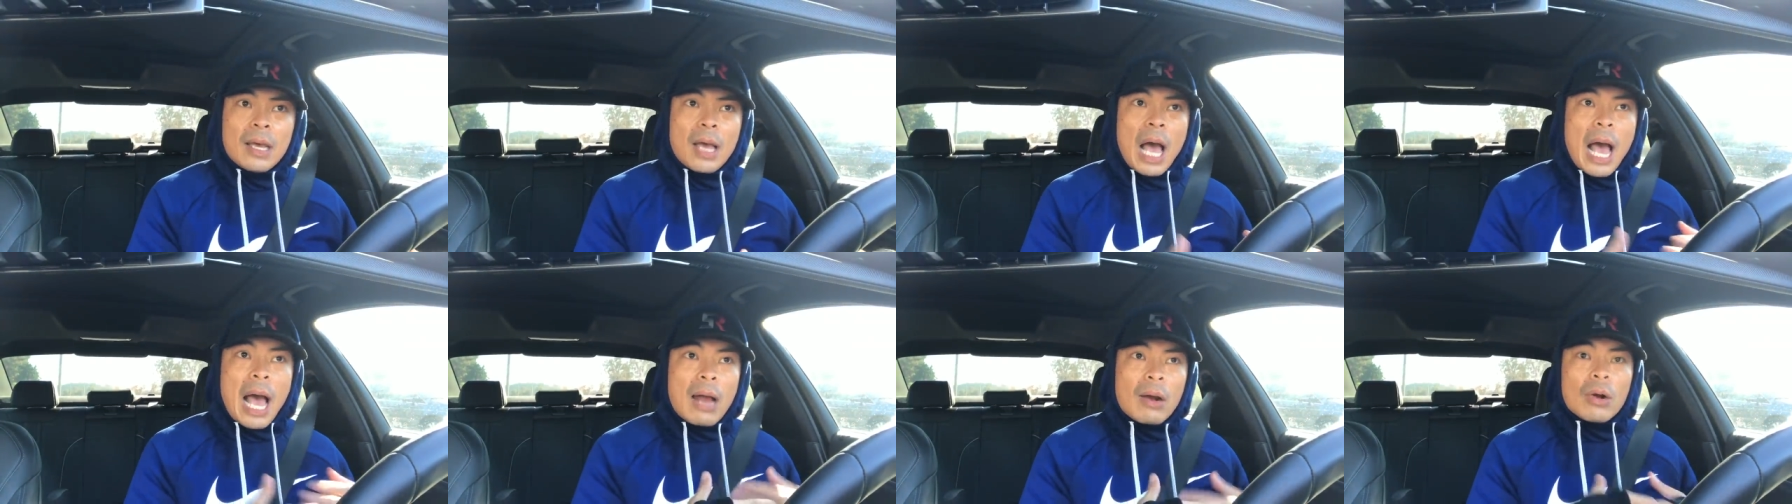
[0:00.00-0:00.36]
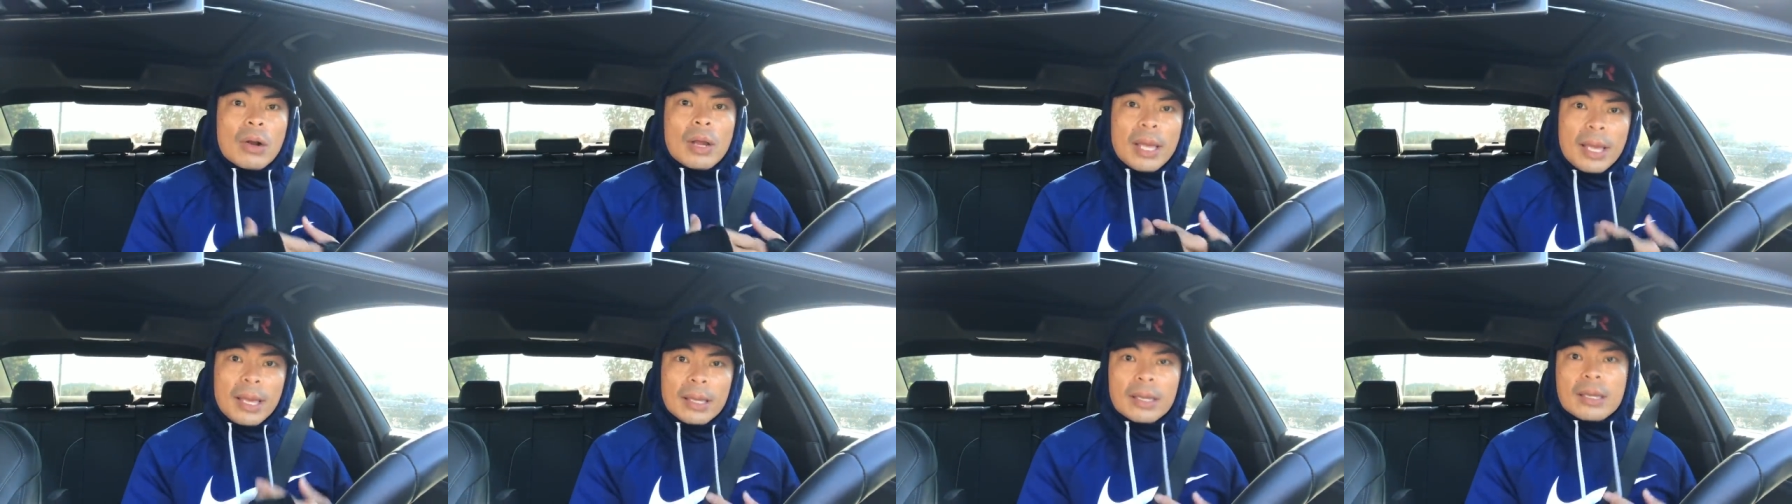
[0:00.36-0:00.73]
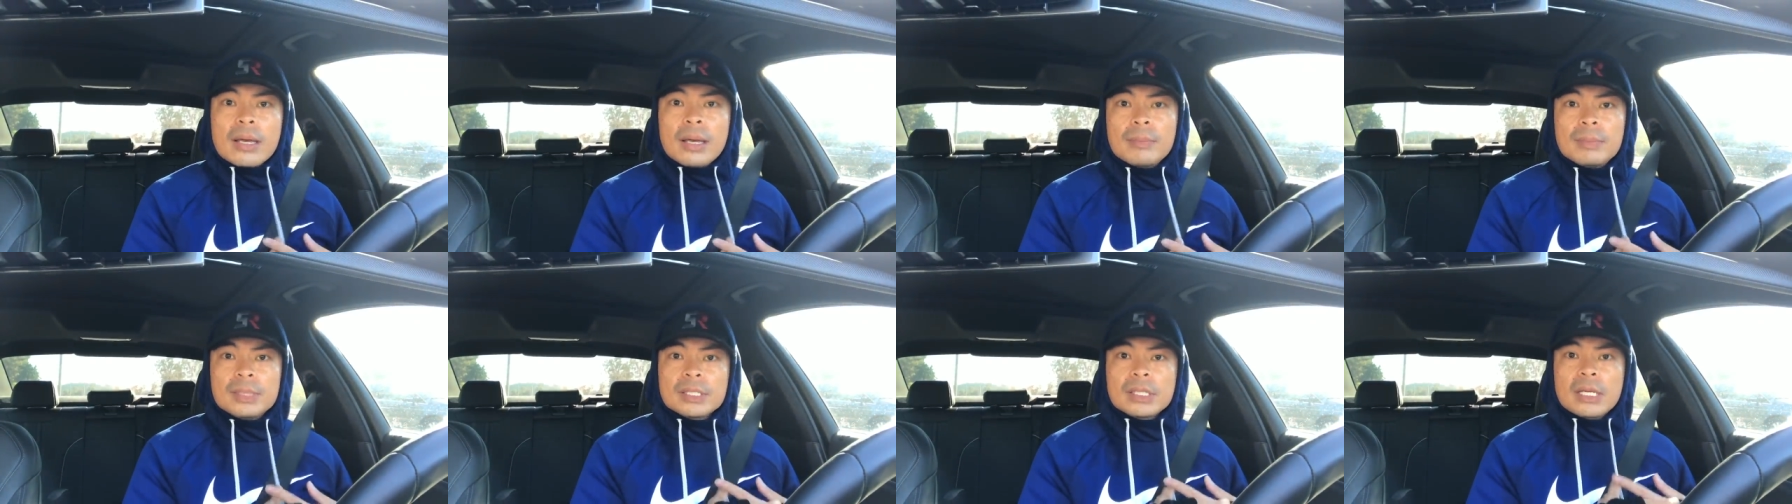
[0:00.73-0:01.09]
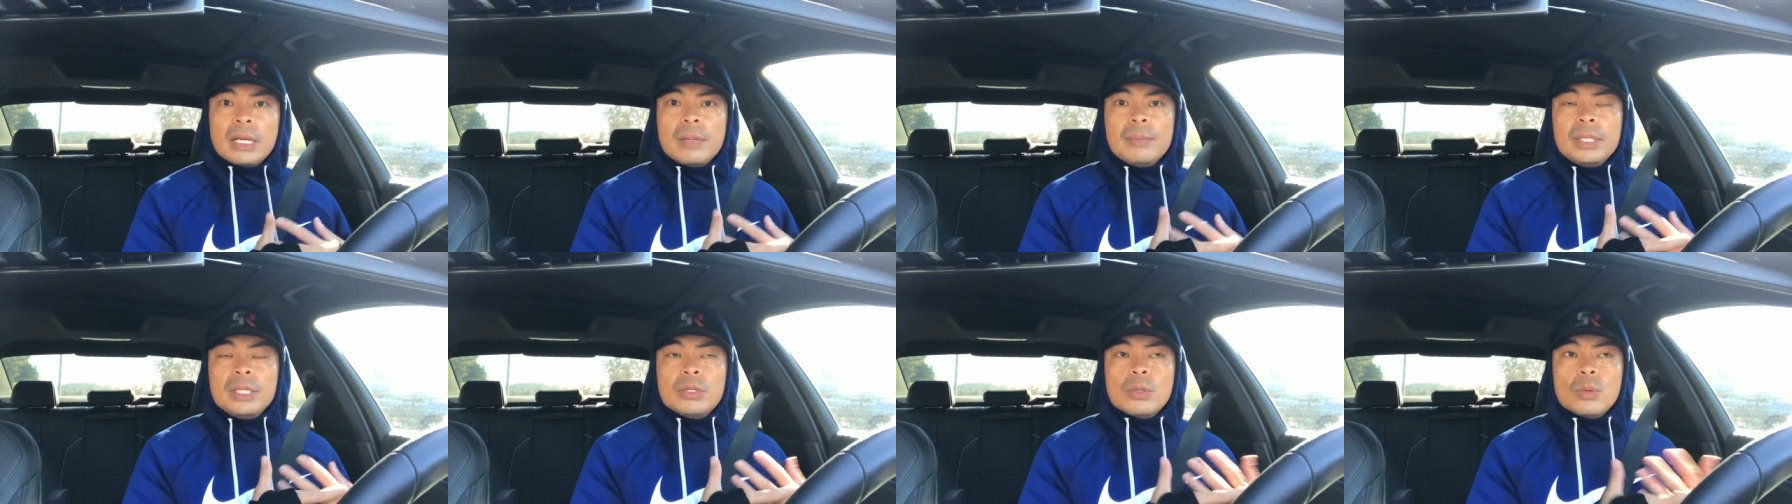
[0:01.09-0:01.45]
our income is going
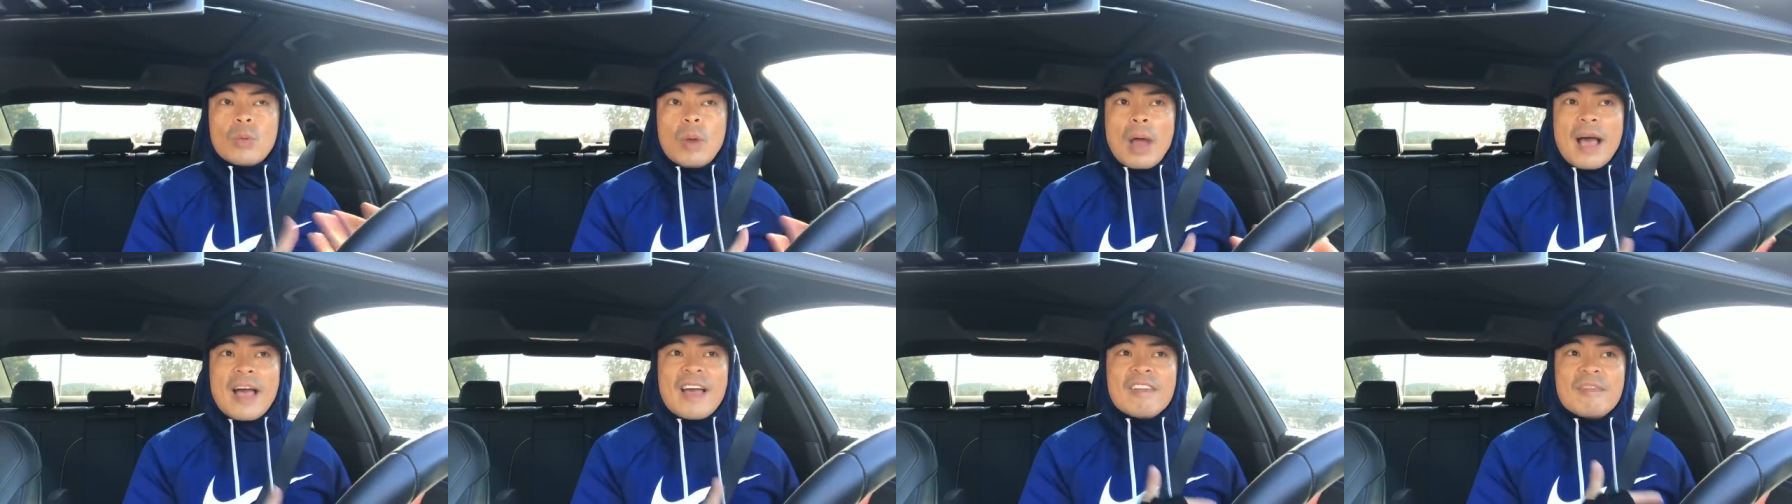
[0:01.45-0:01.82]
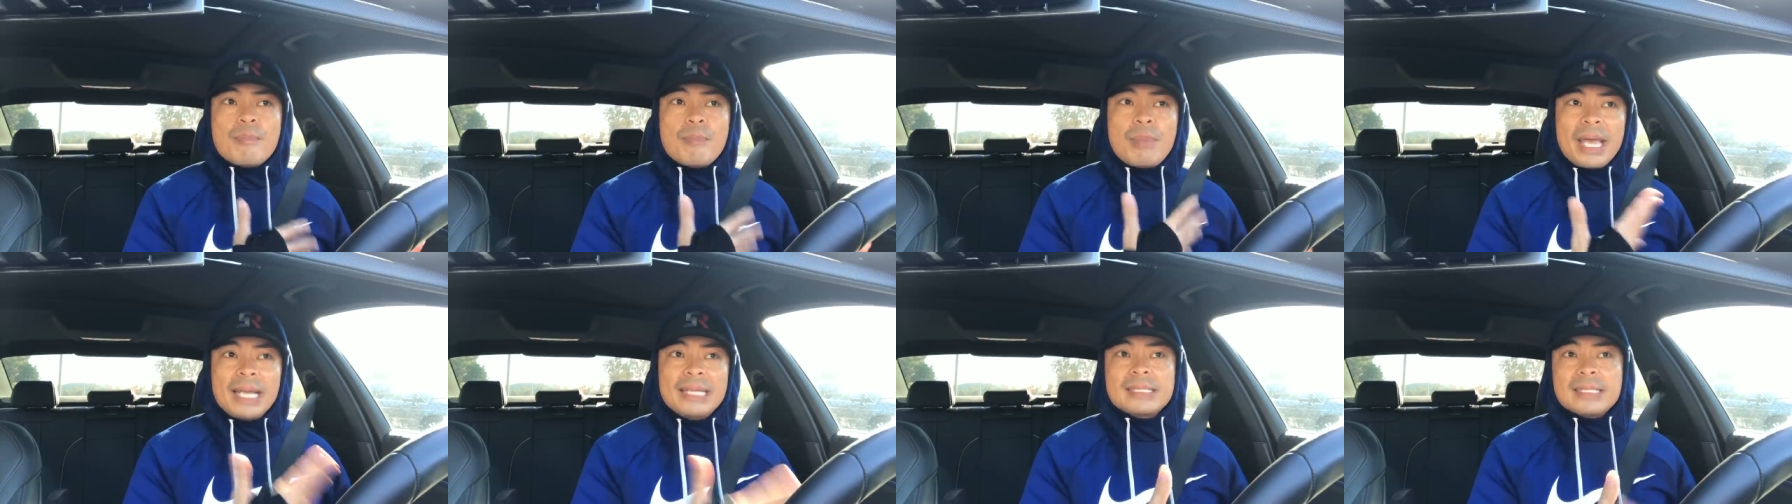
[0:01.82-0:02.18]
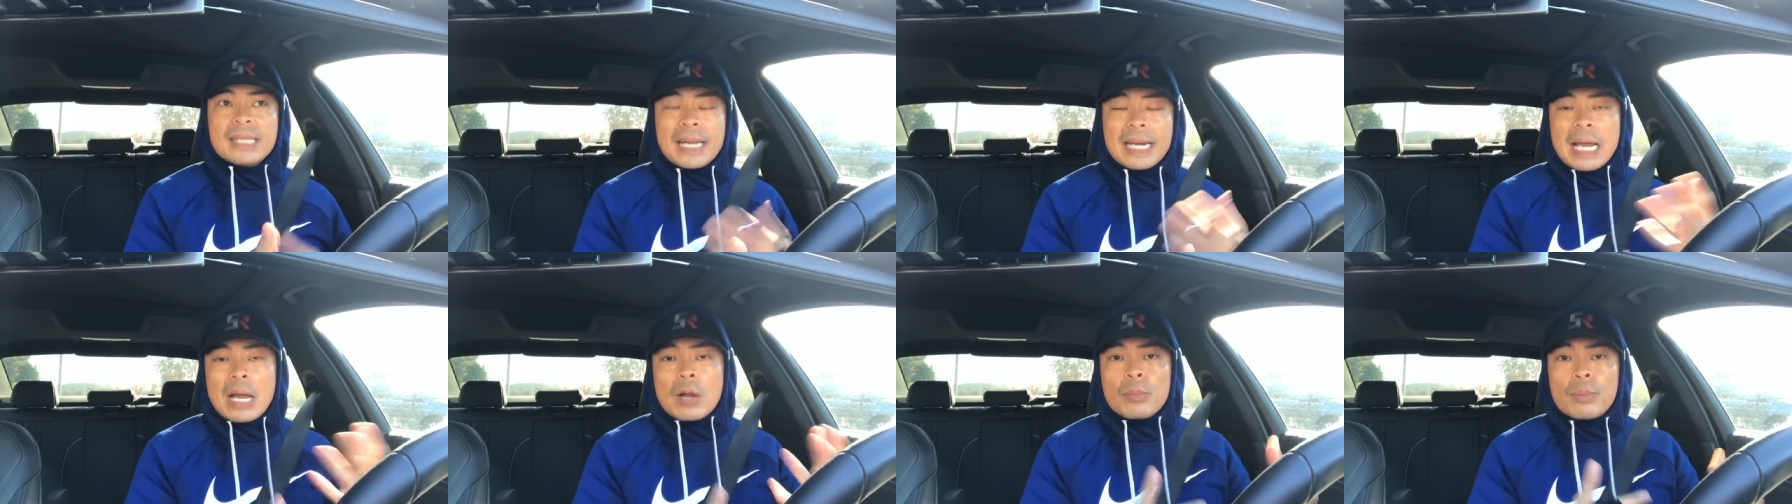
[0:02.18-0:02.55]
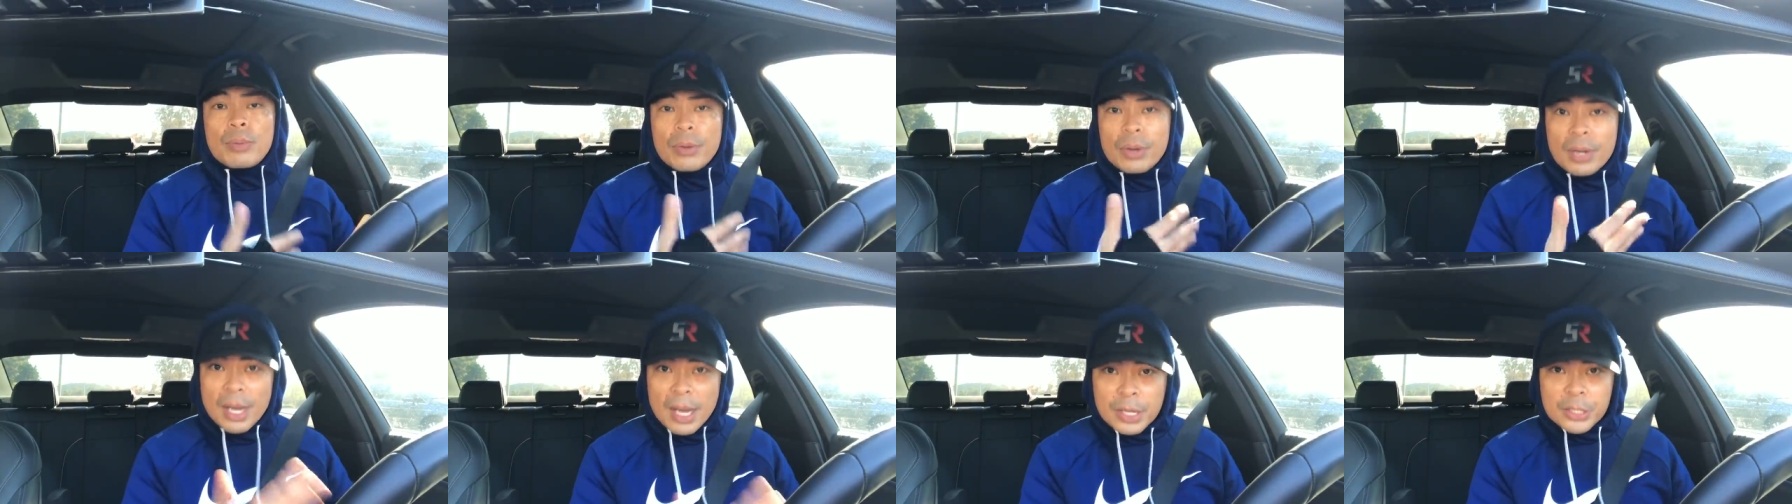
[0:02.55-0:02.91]
to be derived based on our
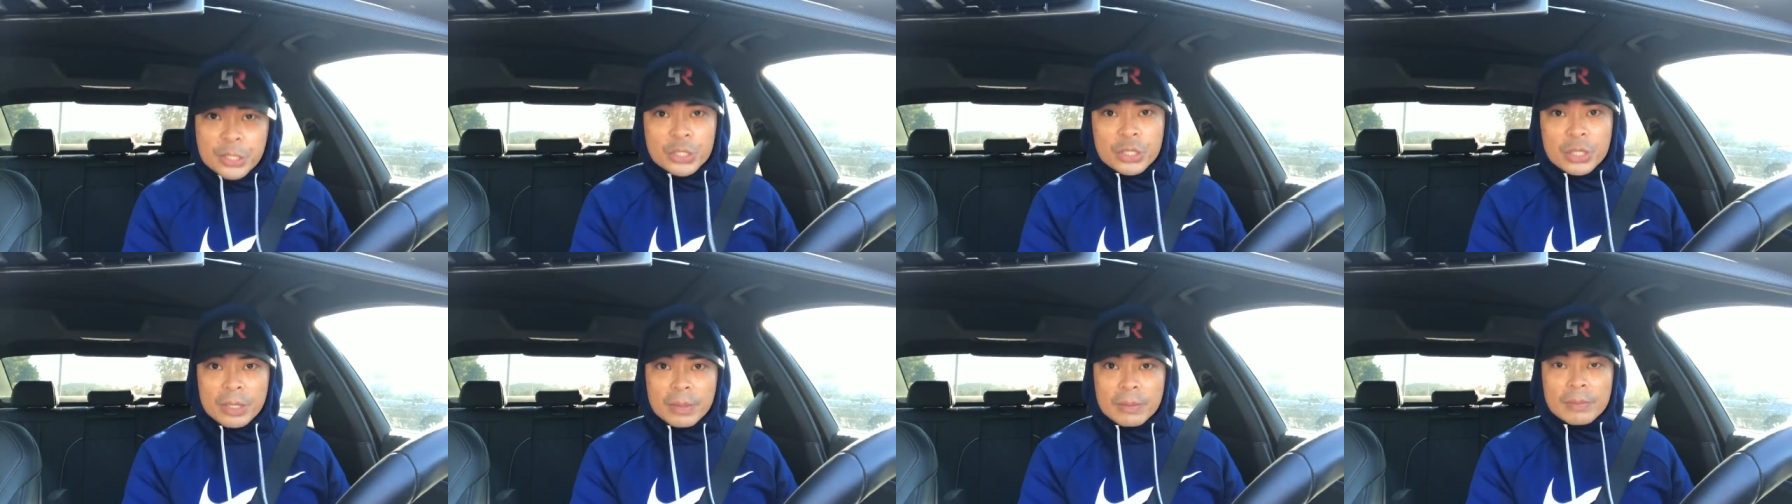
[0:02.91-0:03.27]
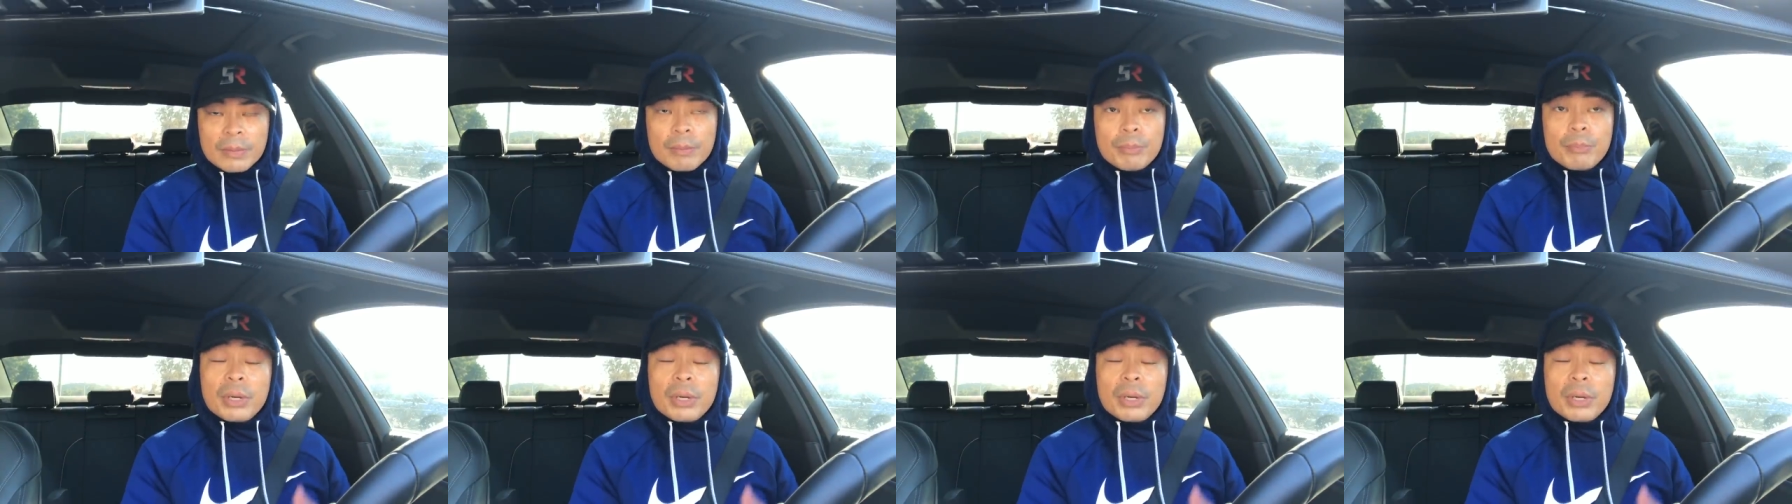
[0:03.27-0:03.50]
production.